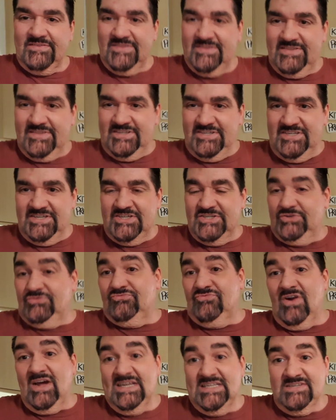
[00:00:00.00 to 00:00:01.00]
this is
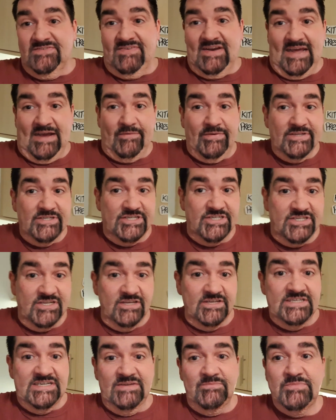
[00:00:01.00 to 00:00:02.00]
rice flour
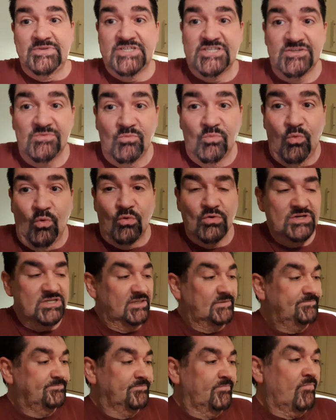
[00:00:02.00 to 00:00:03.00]
stirred in with some
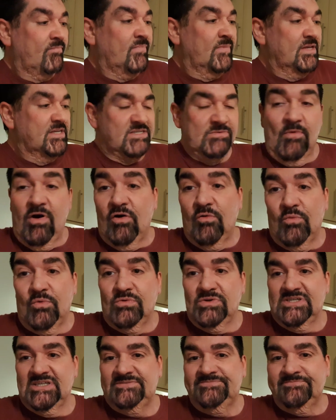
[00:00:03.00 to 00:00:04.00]
water, some hot
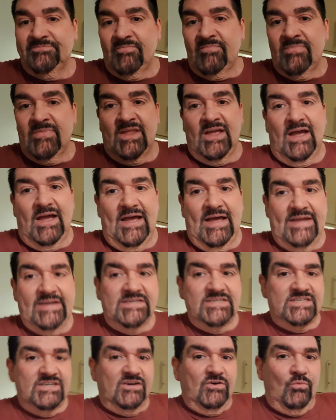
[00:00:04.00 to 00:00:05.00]
water,
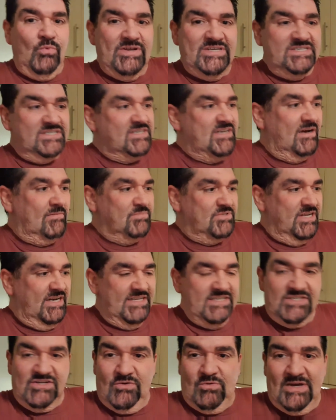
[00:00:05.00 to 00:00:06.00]
and whisked up till
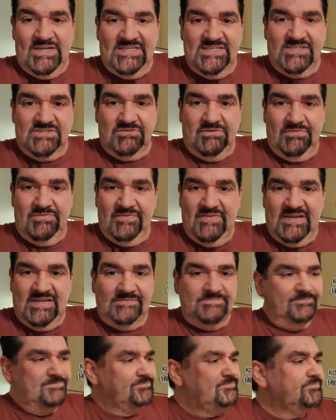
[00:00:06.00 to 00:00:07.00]
it's quite a sort
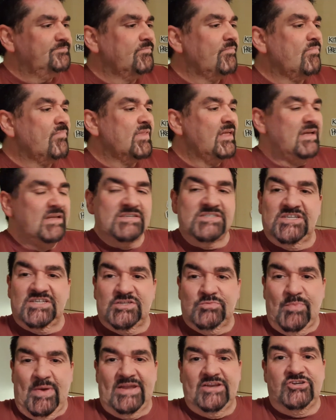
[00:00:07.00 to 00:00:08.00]
of
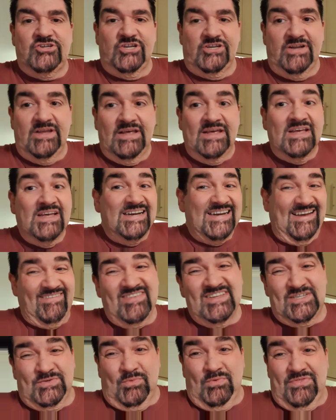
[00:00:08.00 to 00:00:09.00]
suspension. Now
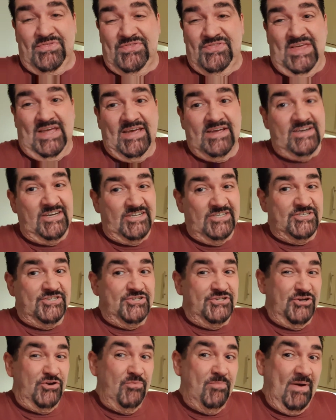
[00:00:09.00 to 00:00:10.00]
this will thicken your
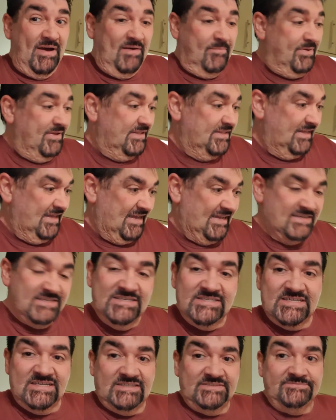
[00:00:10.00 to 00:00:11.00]
soup up,
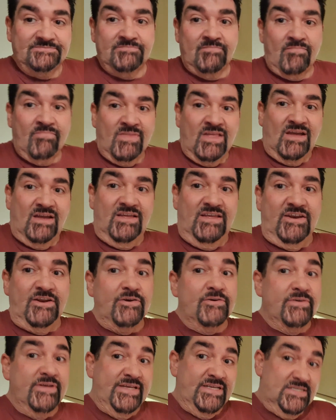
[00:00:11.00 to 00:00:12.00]
and you know,
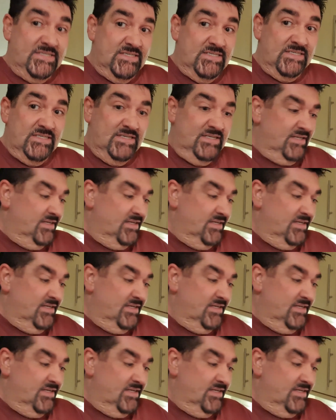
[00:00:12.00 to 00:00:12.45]
it's,